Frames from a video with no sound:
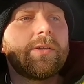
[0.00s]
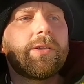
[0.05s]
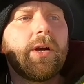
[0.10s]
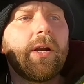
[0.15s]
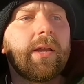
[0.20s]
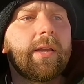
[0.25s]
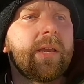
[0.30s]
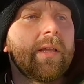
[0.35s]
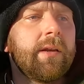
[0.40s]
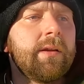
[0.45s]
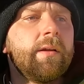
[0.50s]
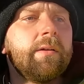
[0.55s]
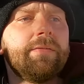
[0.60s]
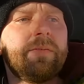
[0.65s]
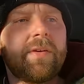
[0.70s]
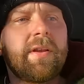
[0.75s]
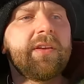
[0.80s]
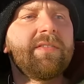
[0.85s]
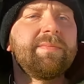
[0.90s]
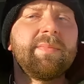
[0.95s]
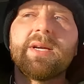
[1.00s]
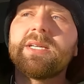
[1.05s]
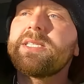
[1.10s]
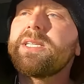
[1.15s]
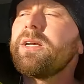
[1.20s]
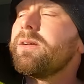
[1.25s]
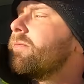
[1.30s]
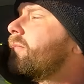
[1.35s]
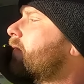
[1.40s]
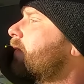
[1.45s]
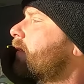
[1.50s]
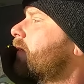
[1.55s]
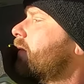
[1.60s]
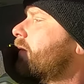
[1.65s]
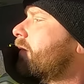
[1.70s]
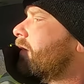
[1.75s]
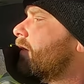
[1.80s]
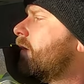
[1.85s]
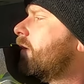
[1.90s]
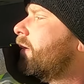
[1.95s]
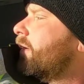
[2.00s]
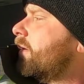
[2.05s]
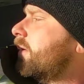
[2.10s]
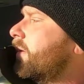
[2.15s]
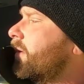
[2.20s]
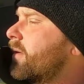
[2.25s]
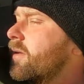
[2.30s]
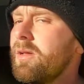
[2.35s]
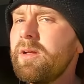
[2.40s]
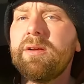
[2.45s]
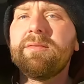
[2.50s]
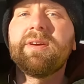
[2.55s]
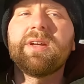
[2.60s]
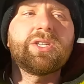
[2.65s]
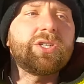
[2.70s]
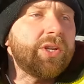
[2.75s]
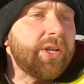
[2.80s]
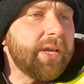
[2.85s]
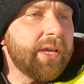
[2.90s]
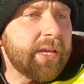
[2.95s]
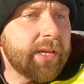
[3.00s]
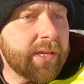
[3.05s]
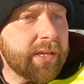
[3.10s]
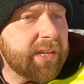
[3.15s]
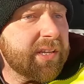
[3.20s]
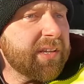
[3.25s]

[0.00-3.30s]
gonna try again. I'll forgive myself. Eventually.